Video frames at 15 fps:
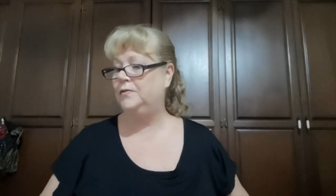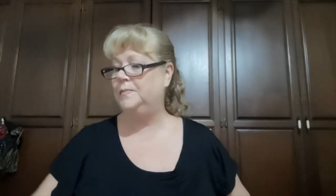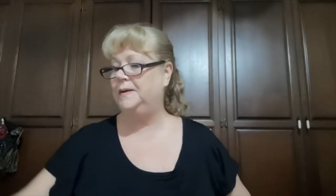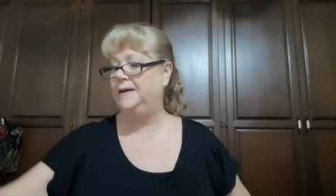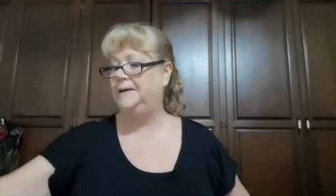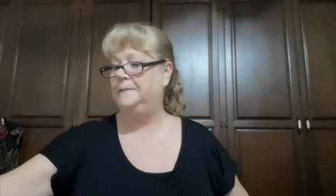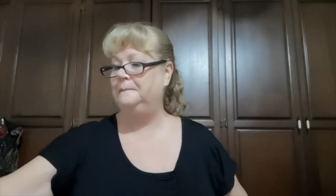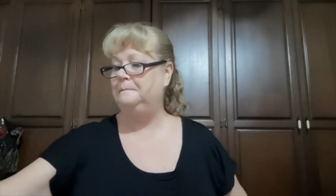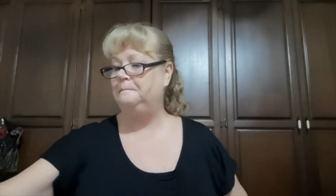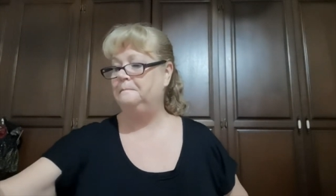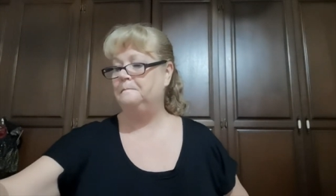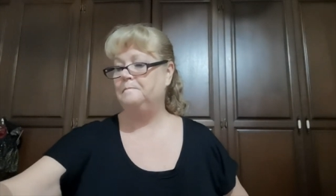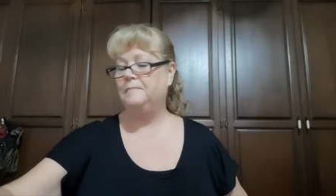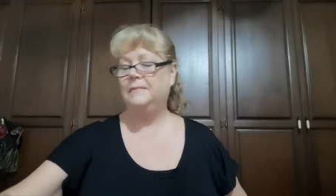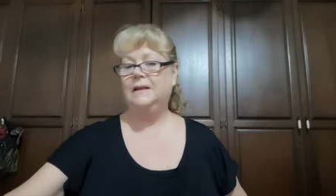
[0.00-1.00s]
for me,
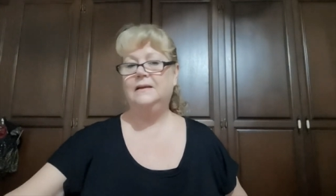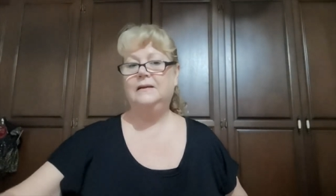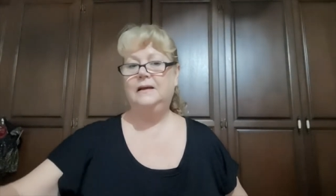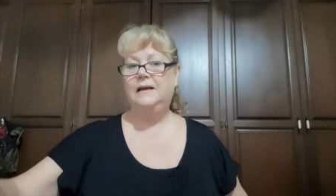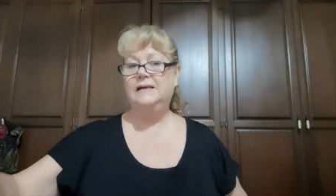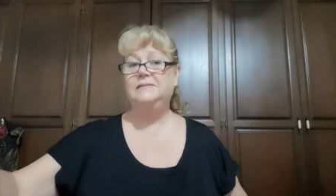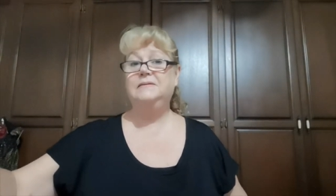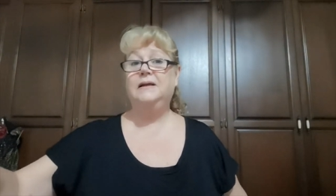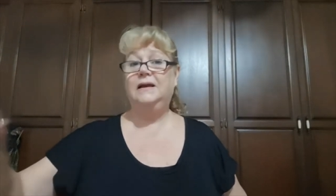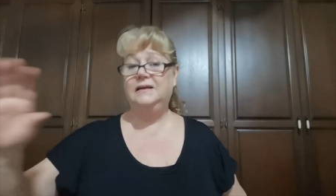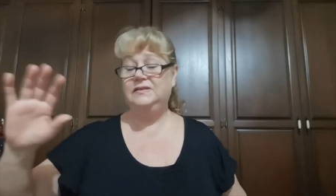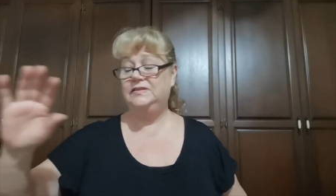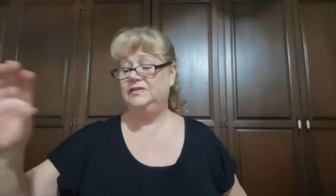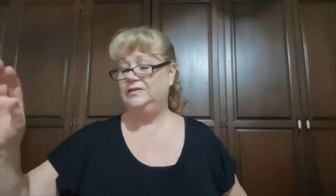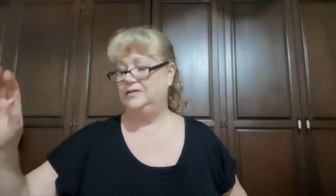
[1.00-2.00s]
a,
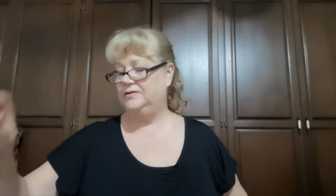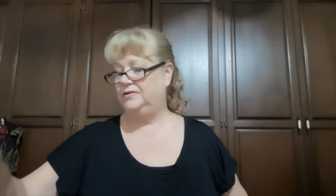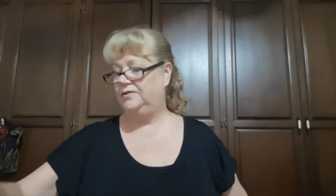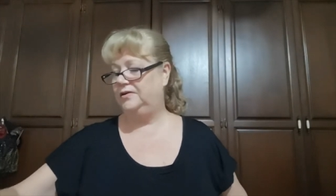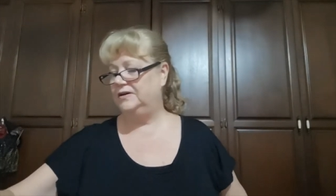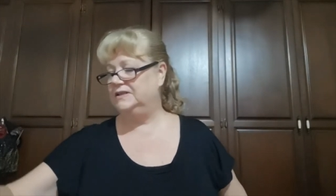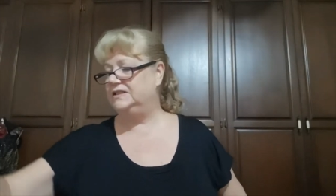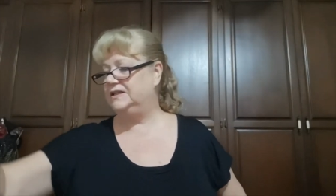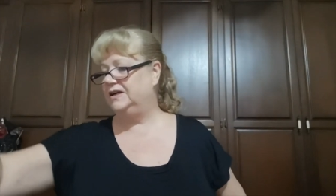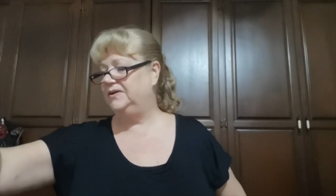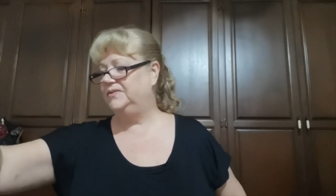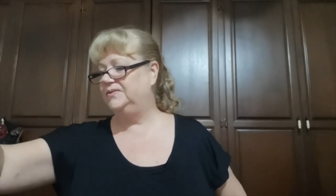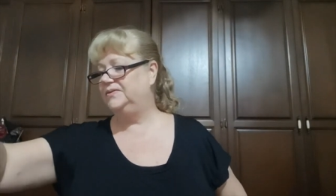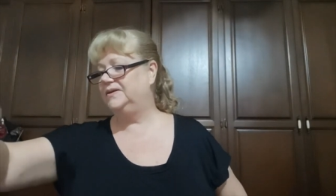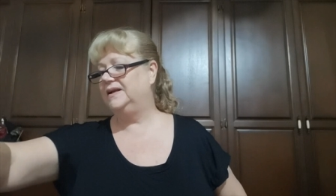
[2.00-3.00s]
a certain
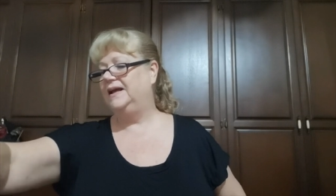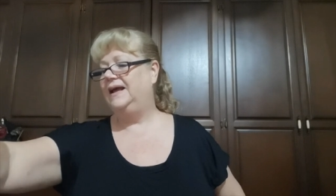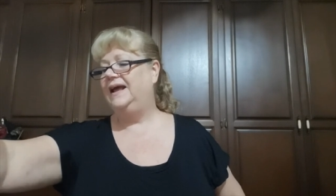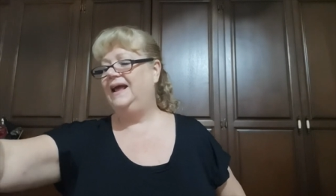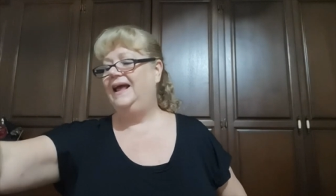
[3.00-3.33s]
crochet hook